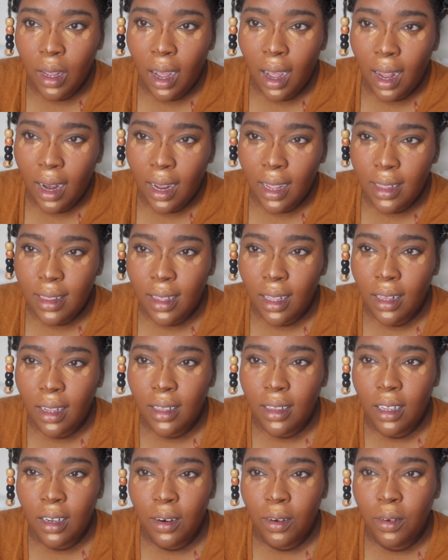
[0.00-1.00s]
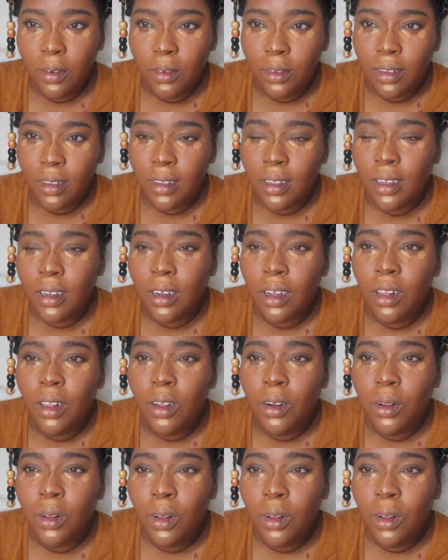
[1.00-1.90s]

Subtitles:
I like to let the nose sit a little